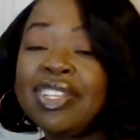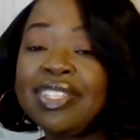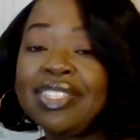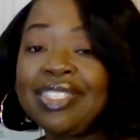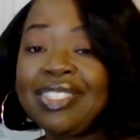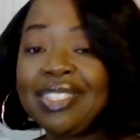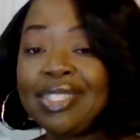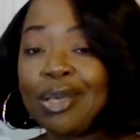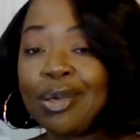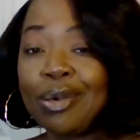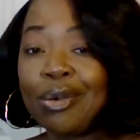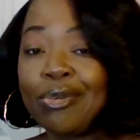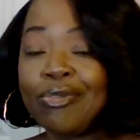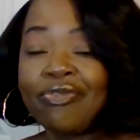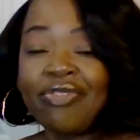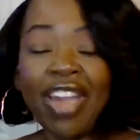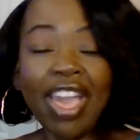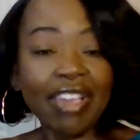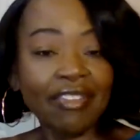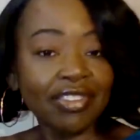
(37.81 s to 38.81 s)
So
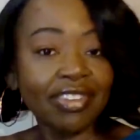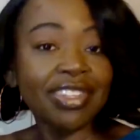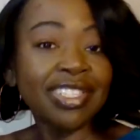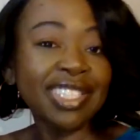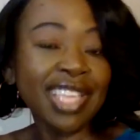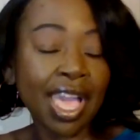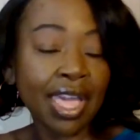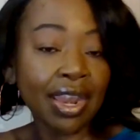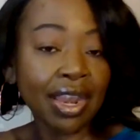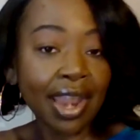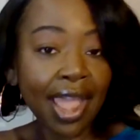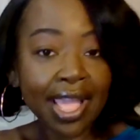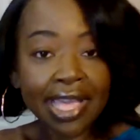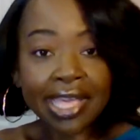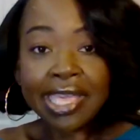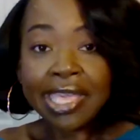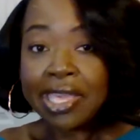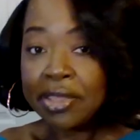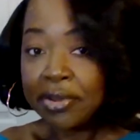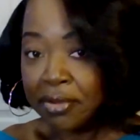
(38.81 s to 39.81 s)
Fiverr is kind of like a
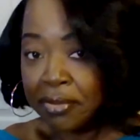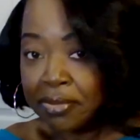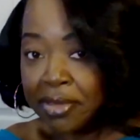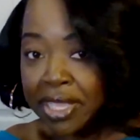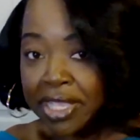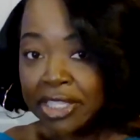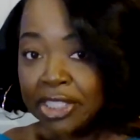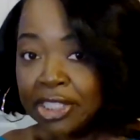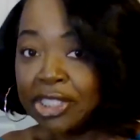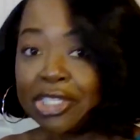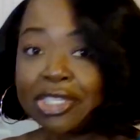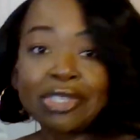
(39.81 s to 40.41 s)
hit or miss.